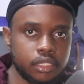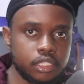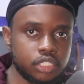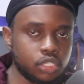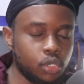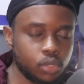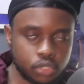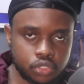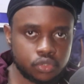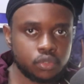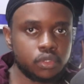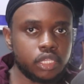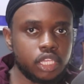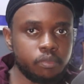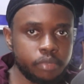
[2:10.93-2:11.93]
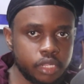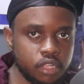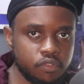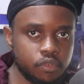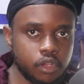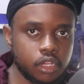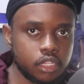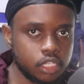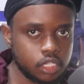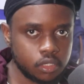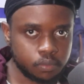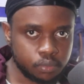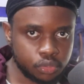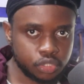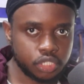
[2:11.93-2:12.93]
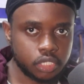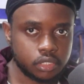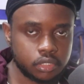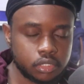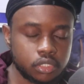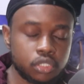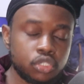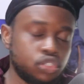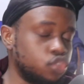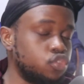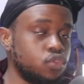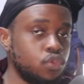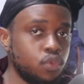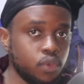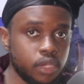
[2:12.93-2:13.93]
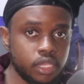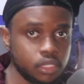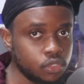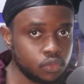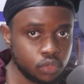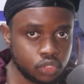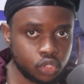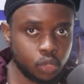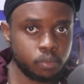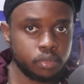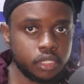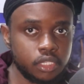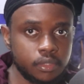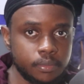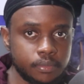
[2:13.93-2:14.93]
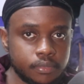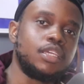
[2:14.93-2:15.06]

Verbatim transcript: is also a believer in the project, so you are in good company.